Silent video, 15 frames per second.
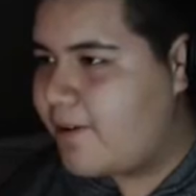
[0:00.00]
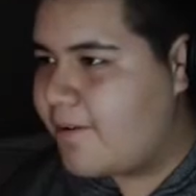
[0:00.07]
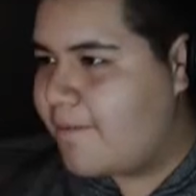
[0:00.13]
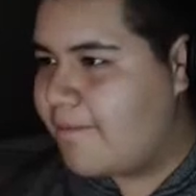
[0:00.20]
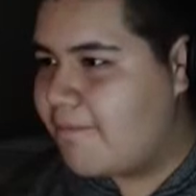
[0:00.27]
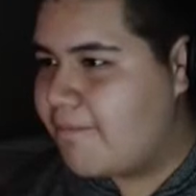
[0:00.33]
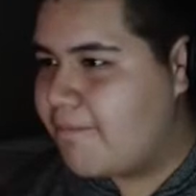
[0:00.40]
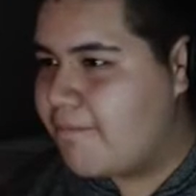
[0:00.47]
where are
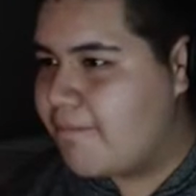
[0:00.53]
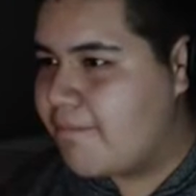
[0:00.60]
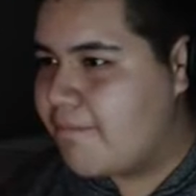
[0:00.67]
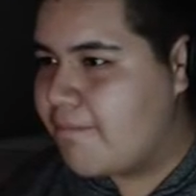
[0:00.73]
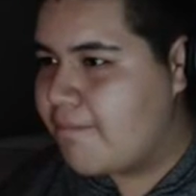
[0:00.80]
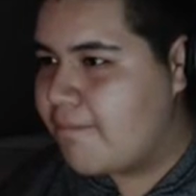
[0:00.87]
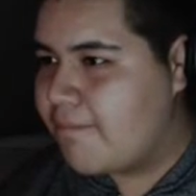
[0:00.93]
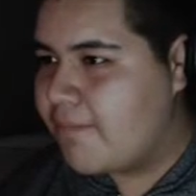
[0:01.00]
you?
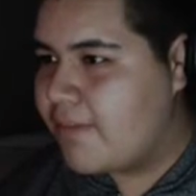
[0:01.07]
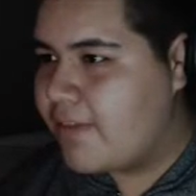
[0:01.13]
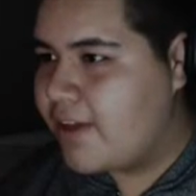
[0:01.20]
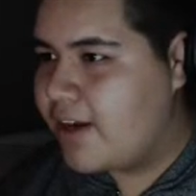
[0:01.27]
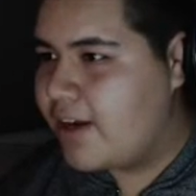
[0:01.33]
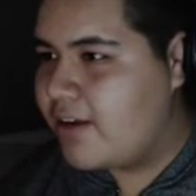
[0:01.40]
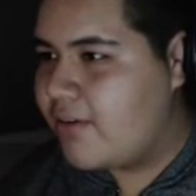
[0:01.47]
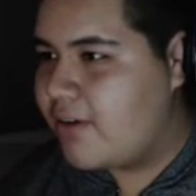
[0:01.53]

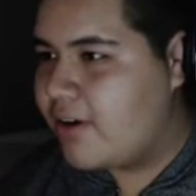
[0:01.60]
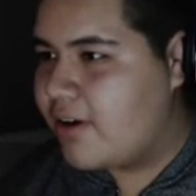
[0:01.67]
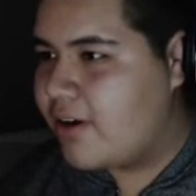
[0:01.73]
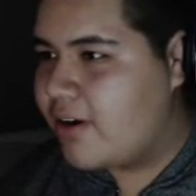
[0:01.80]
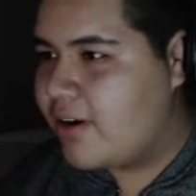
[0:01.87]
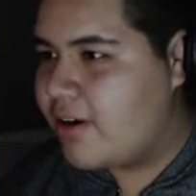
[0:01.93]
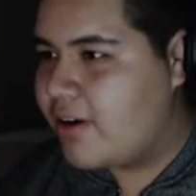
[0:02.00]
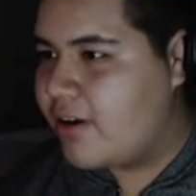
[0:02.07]
There you
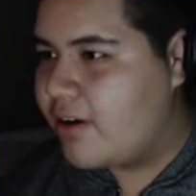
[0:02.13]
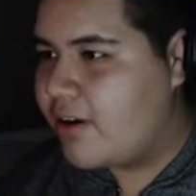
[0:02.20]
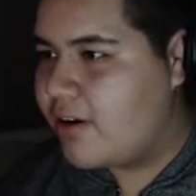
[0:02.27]
are.